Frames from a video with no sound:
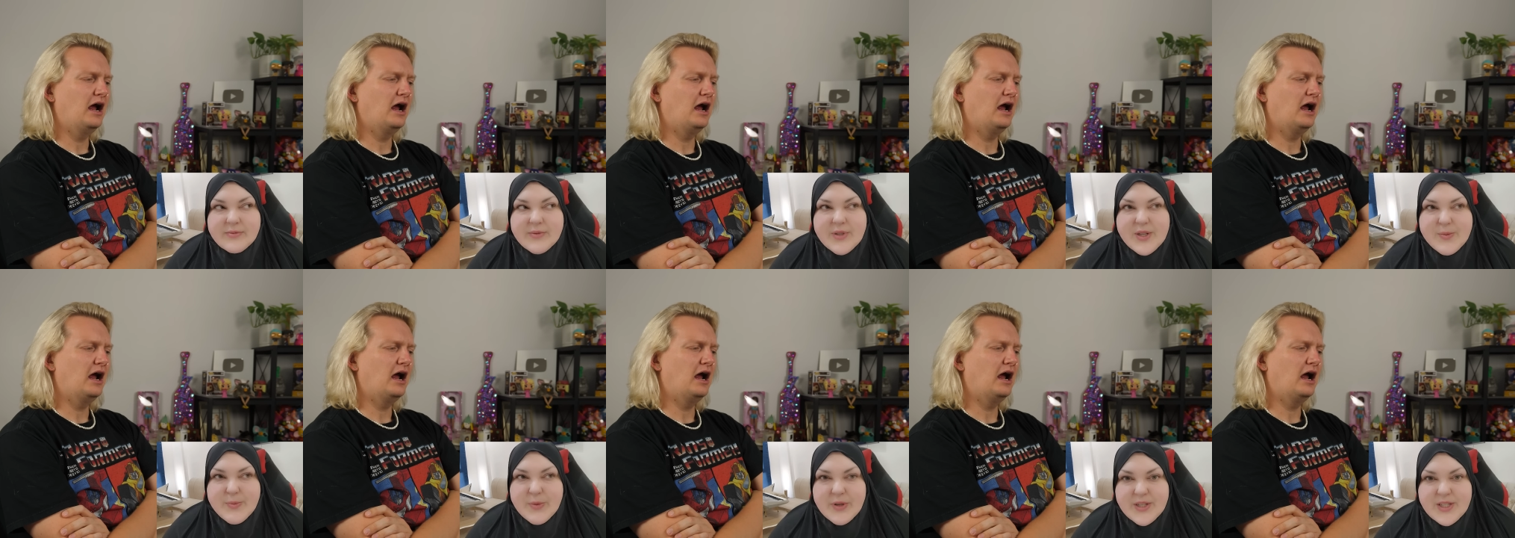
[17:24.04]

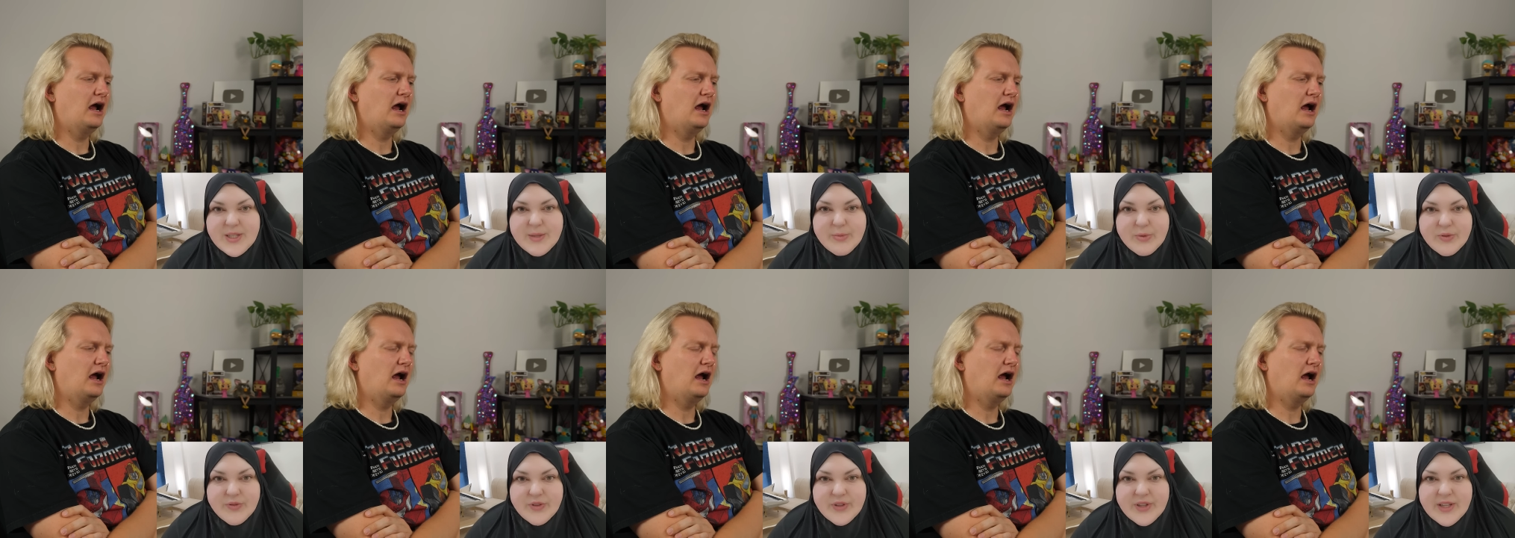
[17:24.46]

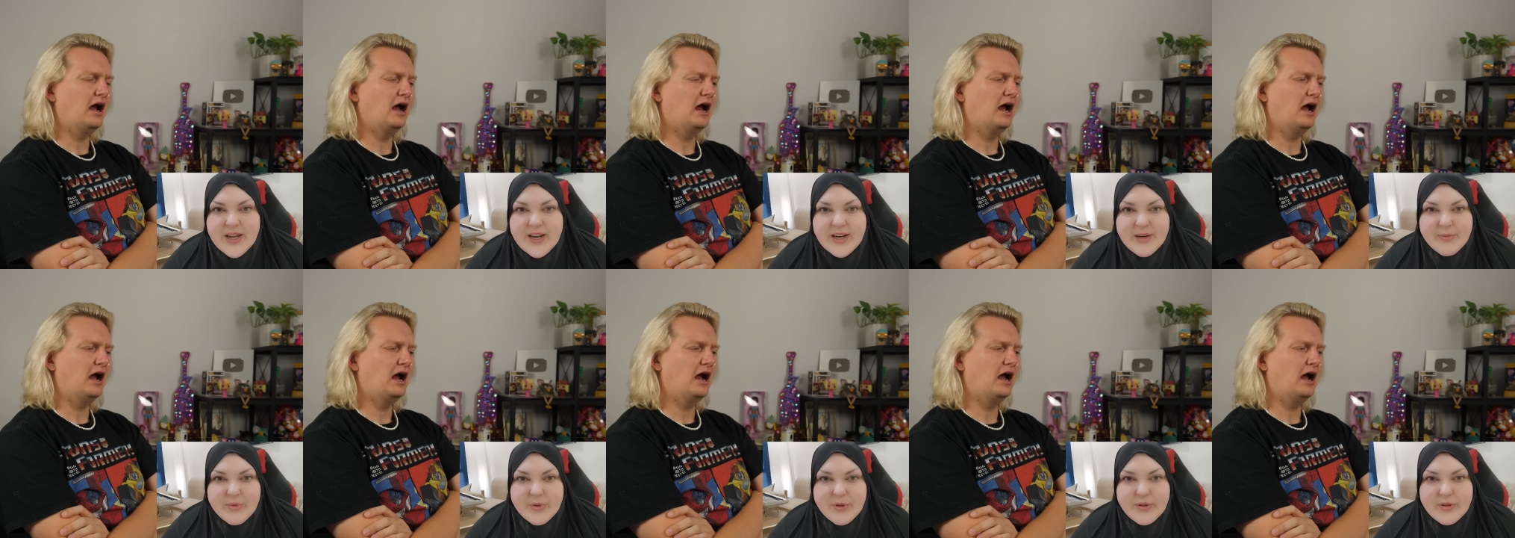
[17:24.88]
Speaker 1: responsible for the
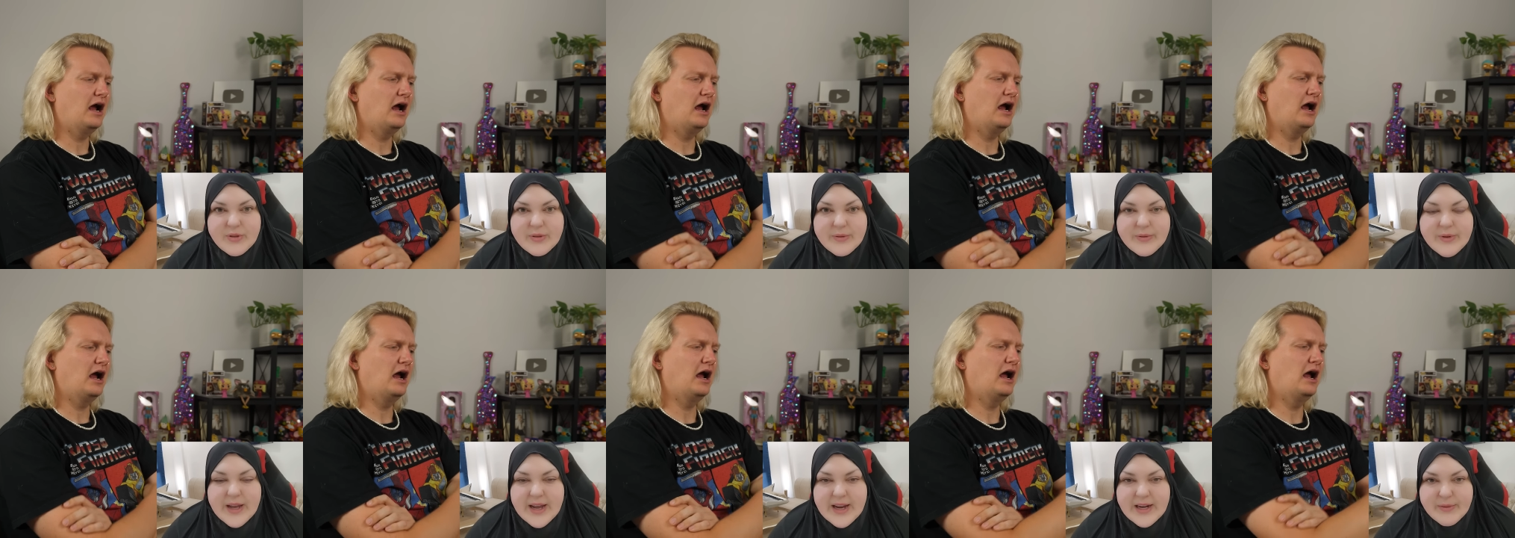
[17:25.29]

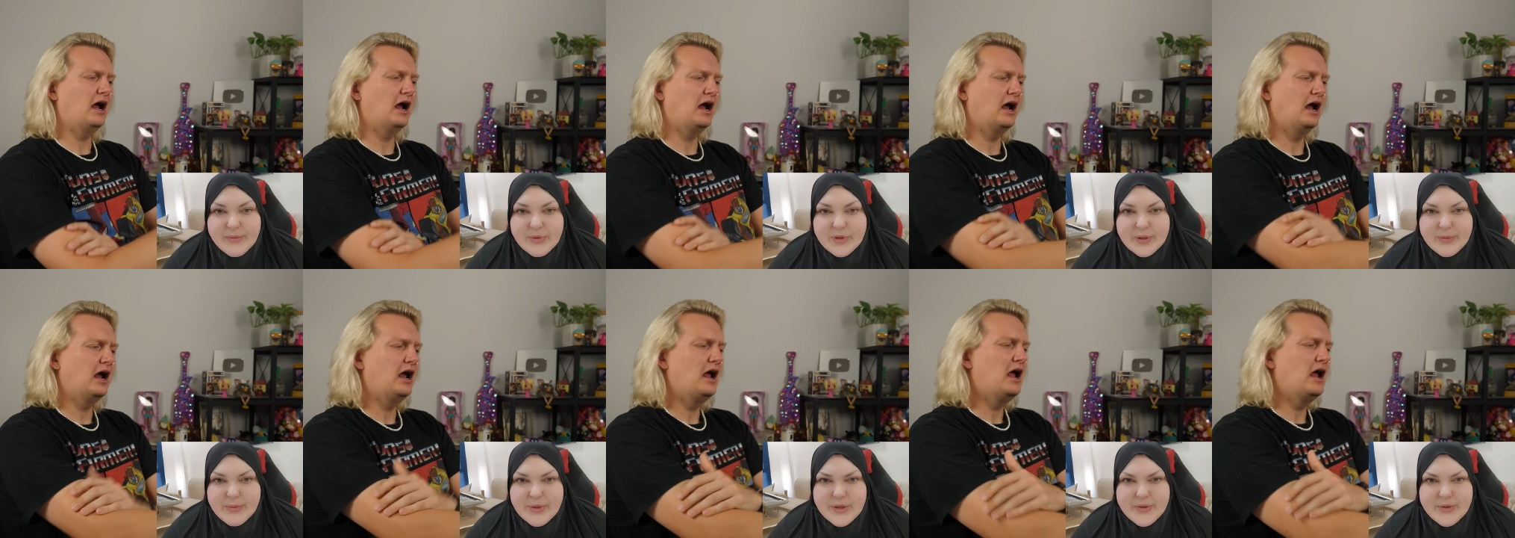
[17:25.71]
animal